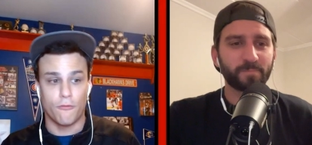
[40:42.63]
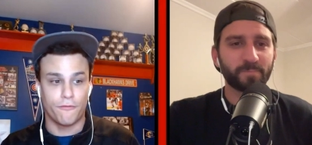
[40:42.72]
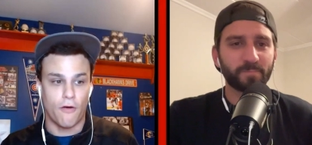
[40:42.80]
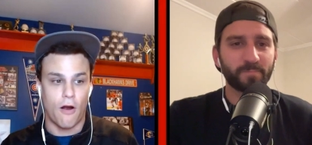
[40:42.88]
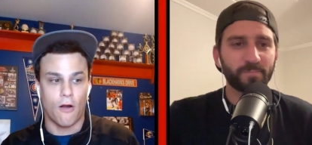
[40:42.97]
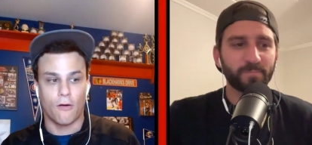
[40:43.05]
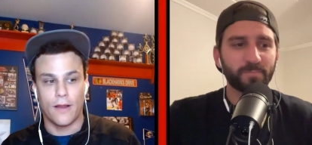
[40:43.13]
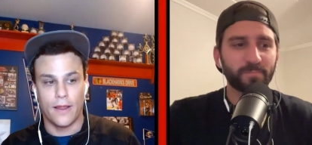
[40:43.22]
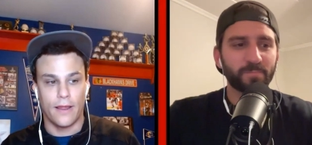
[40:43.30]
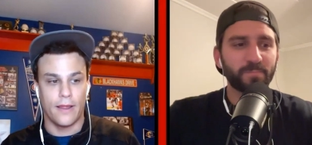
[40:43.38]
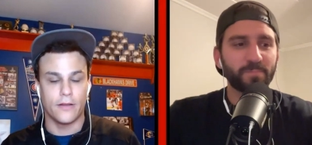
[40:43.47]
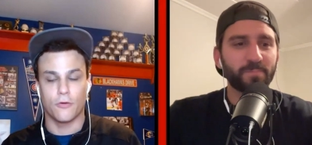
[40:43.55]
Speaker 1: far,
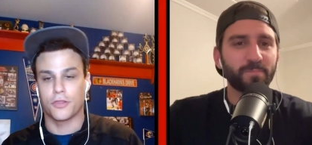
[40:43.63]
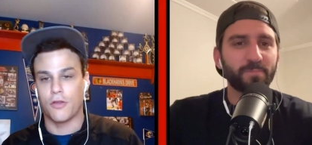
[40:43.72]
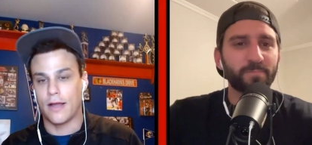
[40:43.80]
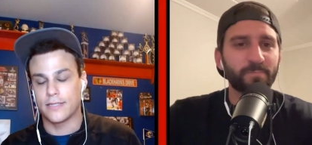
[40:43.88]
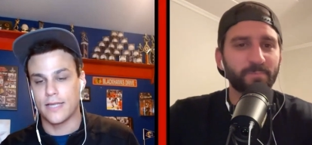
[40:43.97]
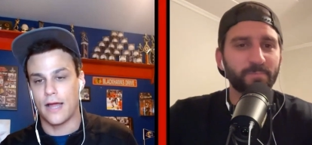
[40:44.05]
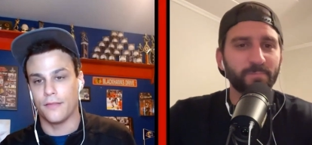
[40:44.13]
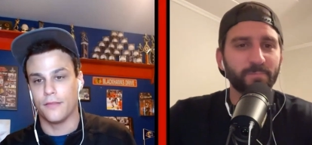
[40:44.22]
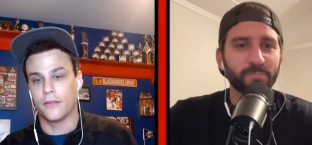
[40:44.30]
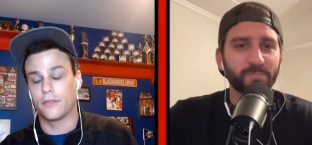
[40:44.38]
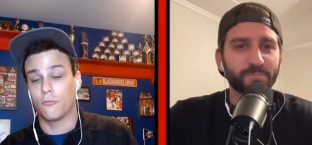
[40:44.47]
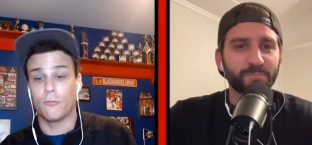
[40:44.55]
and, and your thoughts on
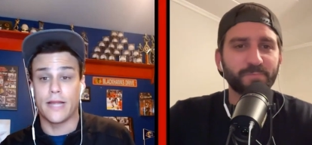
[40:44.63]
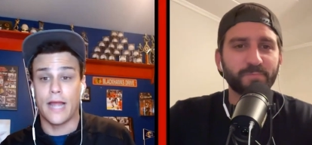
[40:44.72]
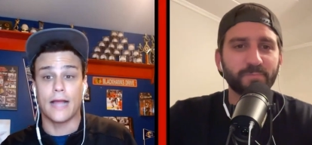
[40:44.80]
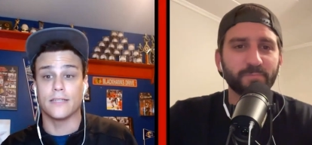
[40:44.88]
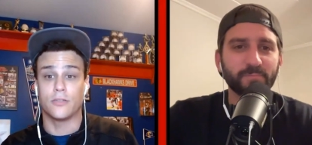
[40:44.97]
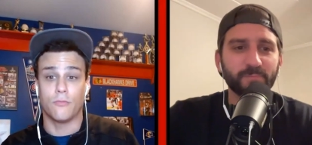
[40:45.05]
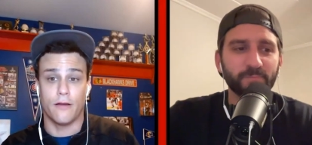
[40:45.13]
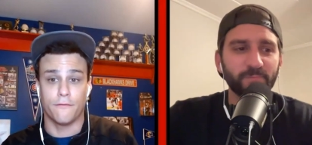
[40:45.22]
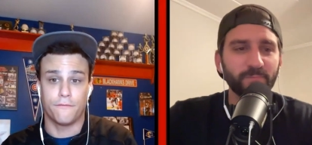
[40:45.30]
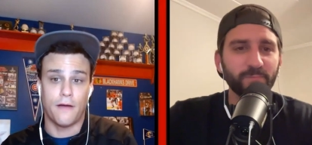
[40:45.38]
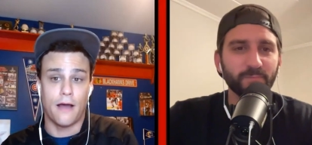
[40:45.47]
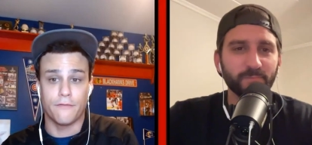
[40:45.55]
the three guys who
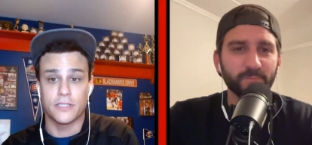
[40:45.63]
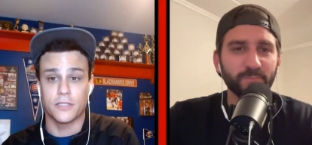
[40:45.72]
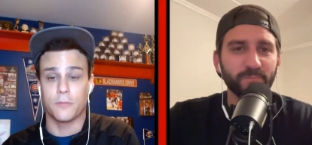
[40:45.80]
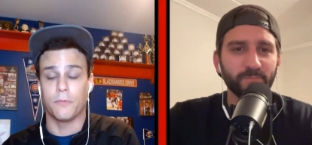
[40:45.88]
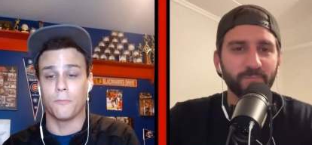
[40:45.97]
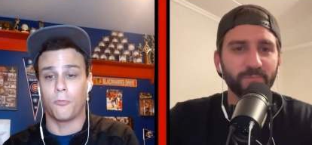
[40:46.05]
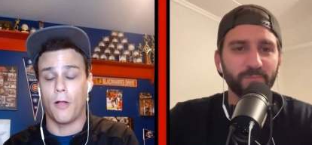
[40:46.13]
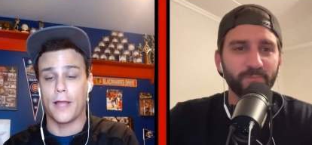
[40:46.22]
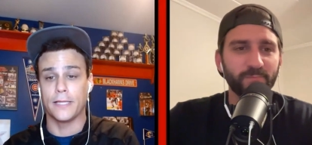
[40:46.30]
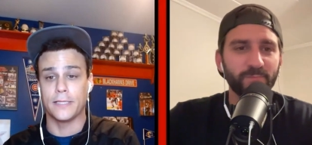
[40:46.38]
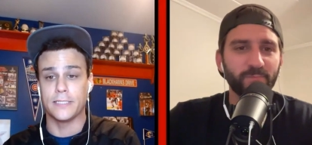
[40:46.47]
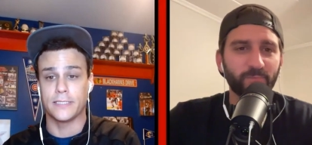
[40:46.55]
have obviously been
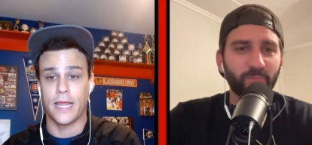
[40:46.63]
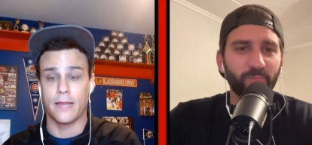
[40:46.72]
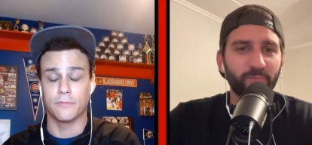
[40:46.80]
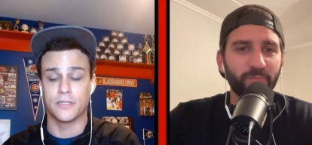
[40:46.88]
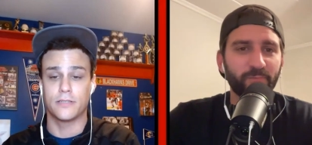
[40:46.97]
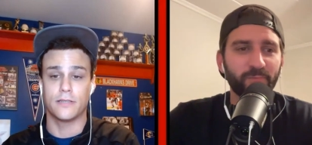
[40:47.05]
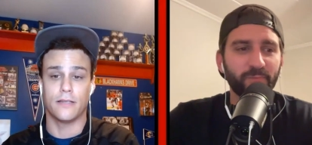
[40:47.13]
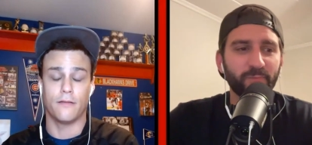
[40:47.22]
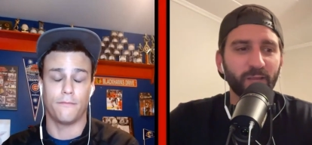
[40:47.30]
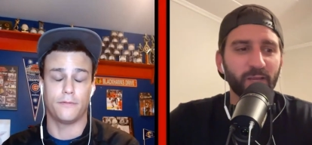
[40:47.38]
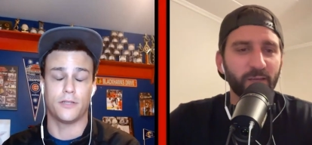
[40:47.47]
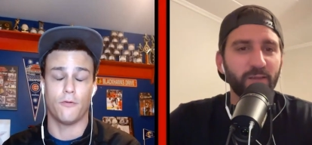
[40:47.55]
playing in these games
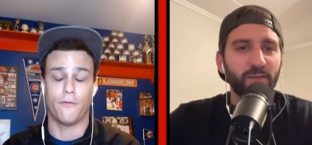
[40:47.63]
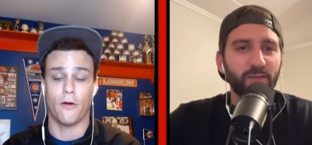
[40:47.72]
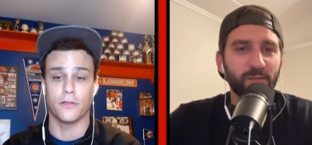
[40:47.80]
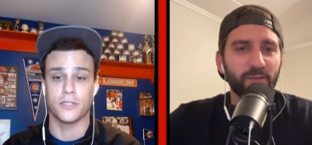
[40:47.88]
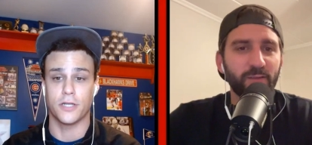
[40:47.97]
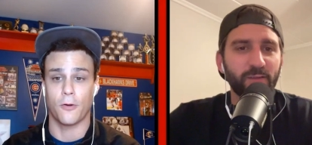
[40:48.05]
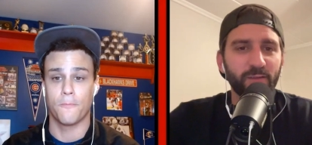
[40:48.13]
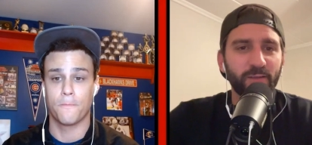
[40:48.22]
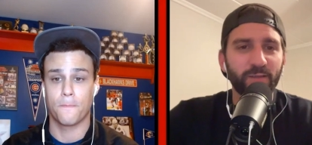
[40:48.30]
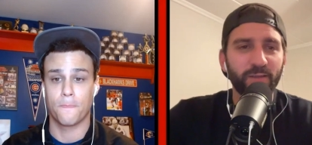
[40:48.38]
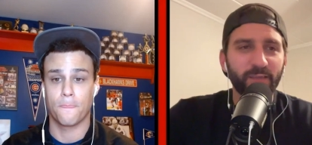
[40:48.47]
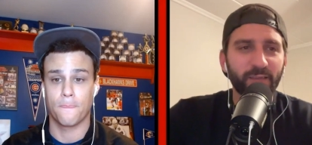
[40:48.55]
so far this year?
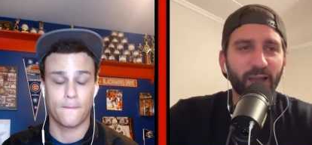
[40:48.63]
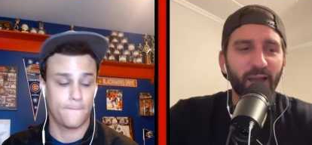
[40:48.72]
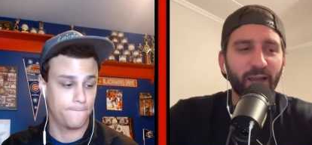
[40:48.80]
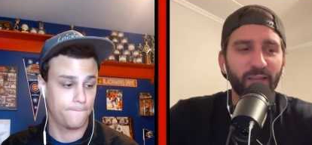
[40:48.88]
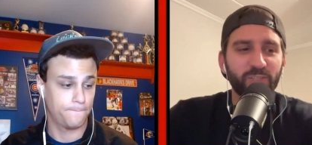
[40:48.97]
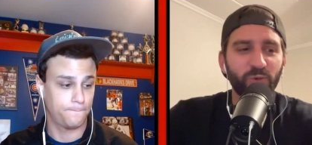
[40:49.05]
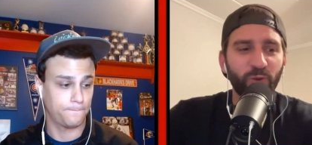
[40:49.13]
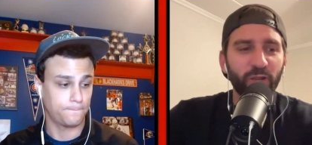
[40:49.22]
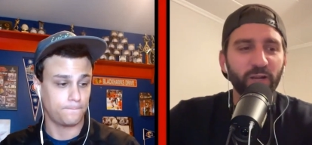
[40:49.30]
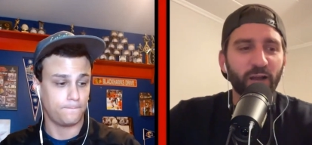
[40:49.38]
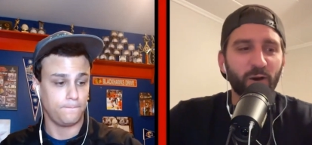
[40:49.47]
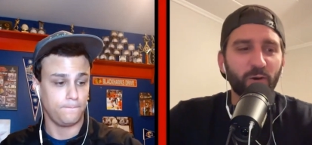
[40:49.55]
Speaker 2: Yeah, it's
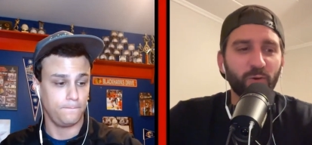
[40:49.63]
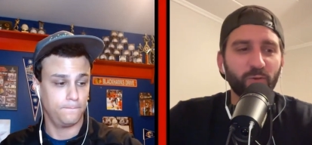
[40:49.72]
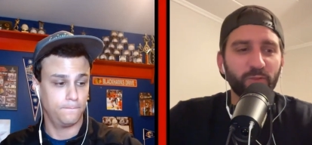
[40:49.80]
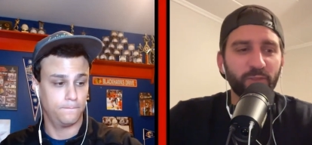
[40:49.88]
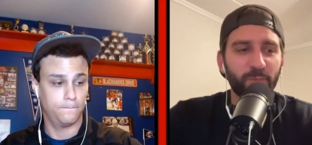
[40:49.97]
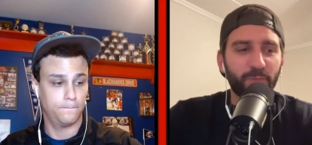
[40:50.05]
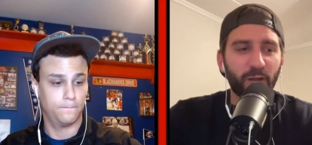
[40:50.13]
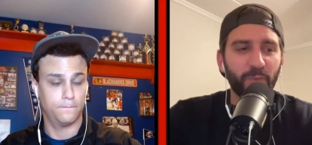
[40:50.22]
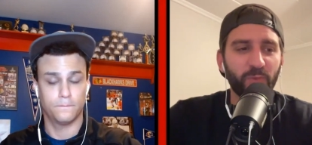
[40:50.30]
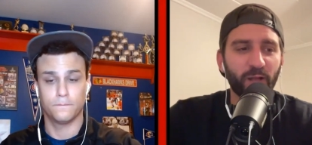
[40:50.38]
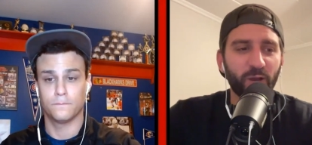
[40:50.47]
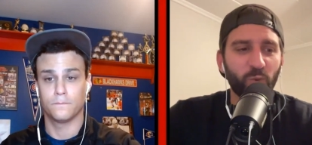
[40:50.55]
weird how the
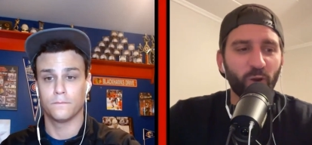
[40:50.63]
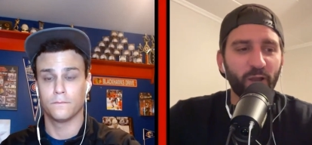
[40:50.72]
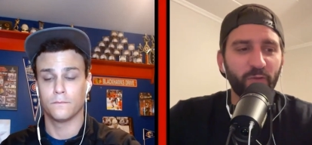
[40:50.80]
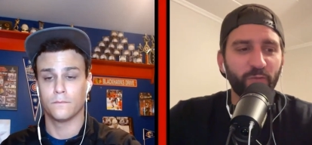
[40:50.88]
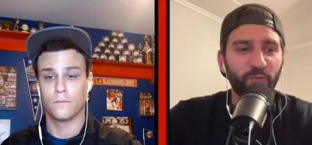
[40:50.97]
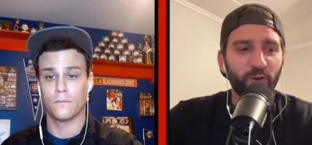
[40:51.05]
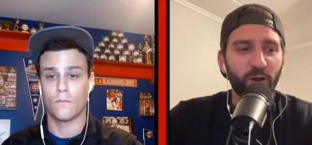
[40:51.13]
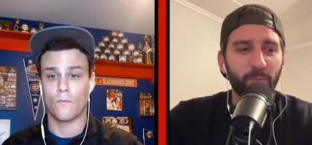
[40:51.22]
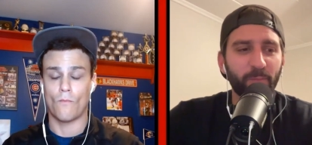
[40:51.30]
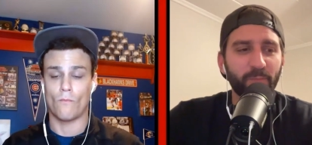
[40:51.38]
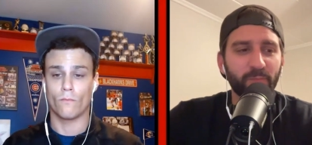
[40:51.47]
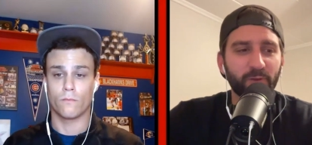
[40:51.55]
pipeline went
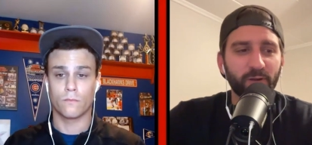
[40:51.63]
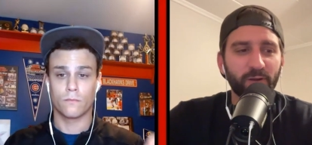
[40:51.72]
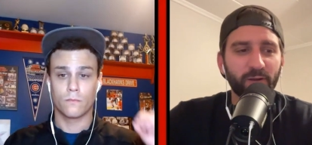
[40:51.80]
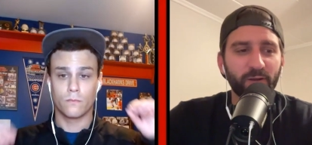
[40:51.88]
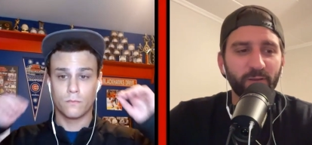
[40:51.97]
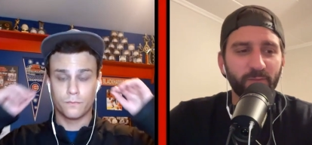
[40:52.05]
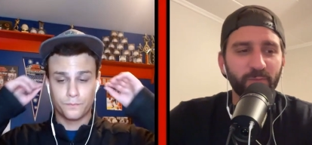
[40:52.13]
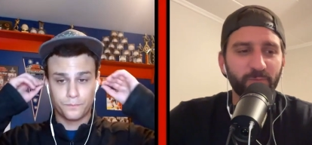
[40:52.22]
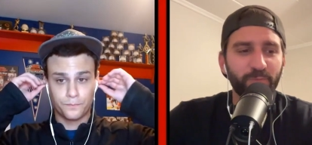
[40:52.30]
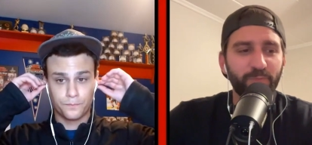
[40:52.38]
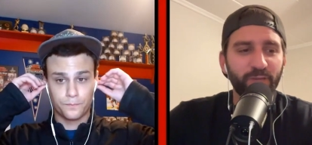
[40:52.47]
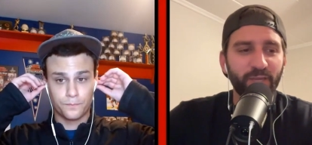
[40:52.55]
from
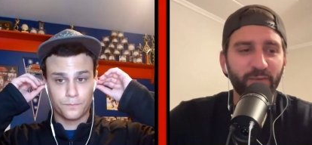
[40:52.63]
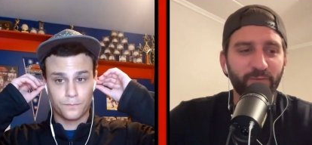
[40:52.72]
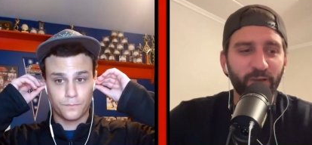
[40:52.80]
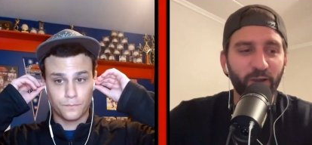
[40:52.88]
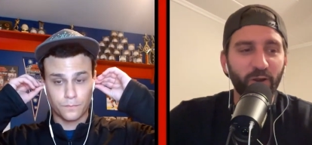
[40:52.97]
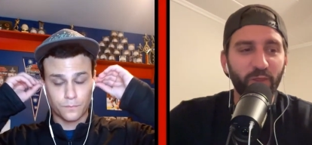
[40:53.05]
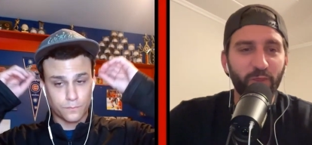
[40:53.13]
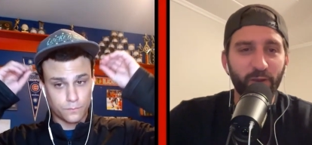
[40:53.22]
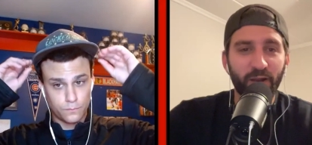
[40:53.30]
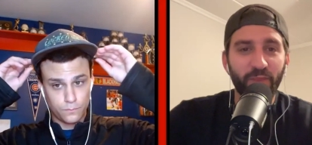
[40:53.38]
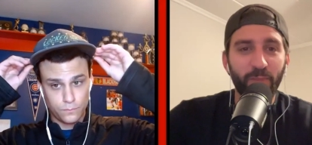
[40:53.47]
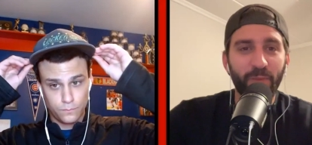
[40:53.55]
being very
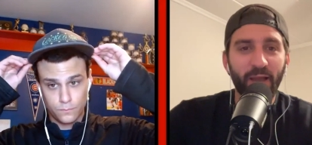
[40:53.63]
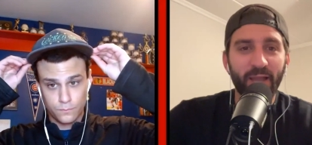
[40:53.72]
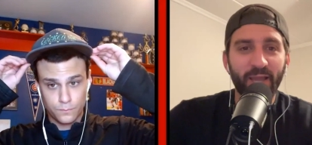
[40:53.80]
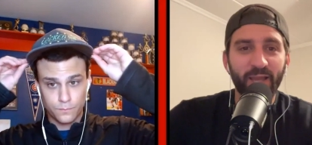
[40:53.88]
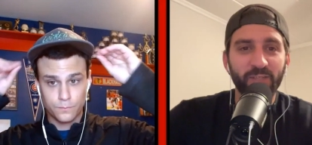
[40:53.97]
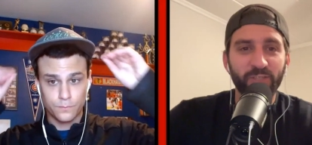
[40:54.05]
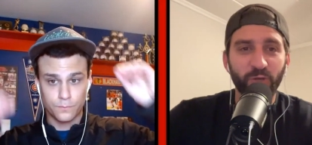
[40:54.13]
thin on the back end